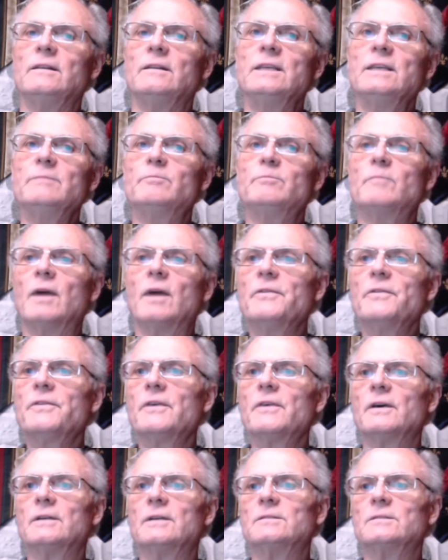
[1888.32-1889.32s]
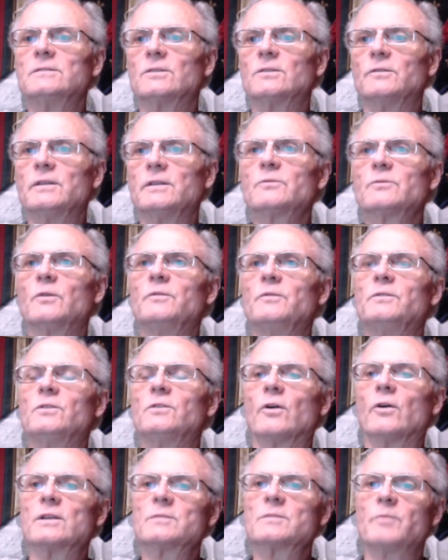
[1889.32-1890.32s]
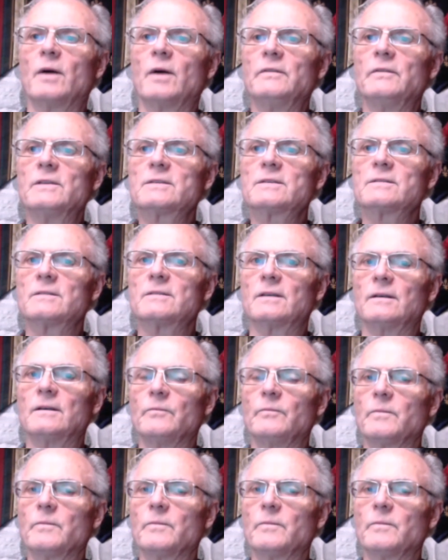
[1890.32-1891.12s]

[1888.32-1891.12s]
leap month. So this would correspond, this